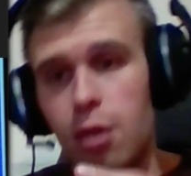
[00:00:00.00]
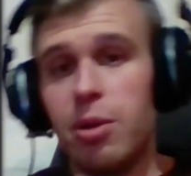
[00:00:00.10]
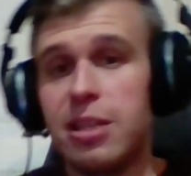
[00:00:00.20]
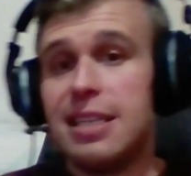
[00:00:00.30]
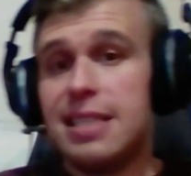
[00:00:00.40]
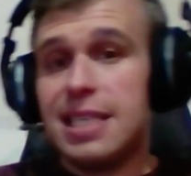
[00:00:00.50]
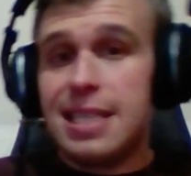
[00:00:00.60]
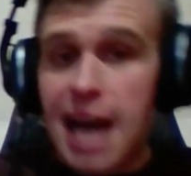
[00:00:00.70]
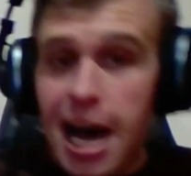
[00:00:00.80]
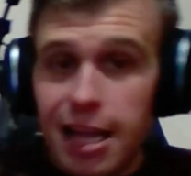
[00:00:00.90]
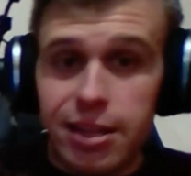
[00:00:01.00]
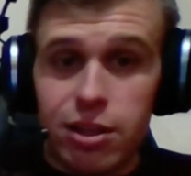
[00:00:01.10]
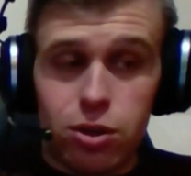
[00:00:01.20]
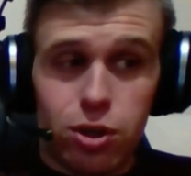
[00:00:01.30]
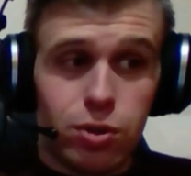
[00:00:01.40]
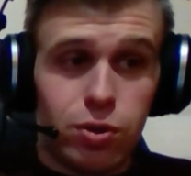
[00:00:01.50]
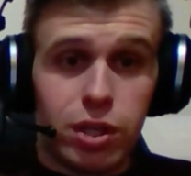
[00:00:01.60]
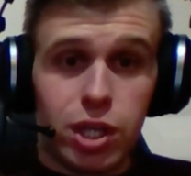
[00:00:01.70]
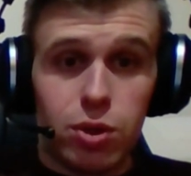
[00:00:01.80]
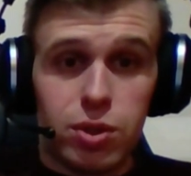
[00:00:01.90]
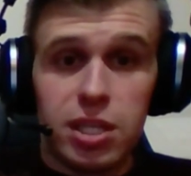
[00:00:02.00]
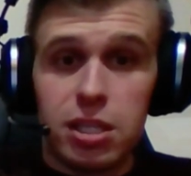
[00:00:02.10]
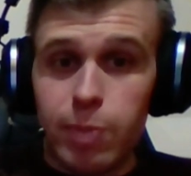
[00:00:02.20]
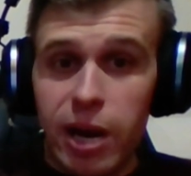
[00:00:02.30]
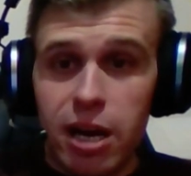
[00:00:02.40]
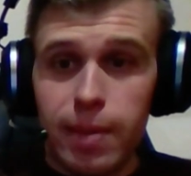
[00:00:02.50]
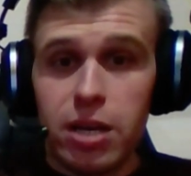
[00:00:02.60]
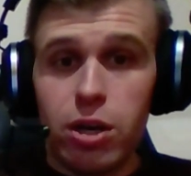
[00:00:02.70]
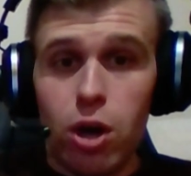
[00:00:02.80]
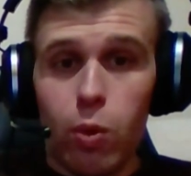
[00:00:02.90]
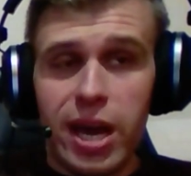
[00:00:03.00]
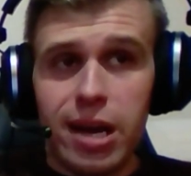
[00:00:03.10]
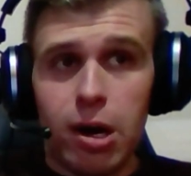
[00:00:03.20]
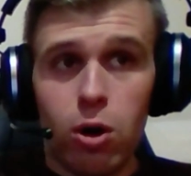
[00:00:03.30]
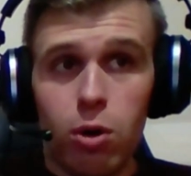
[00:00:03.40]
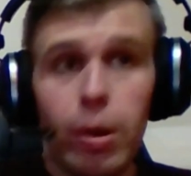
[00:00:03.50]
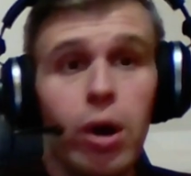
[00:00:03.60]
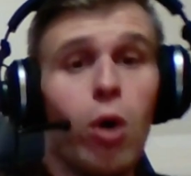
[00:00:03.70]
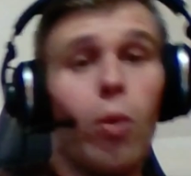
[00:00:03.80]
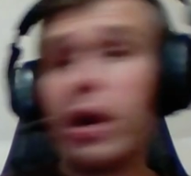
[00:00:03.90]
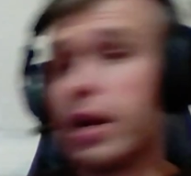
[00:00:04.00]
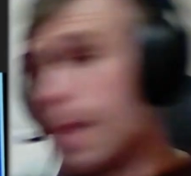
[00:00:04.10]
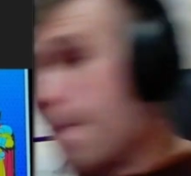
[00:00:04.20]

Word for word: but they did not let their children go see Spider Man No Way Home, where he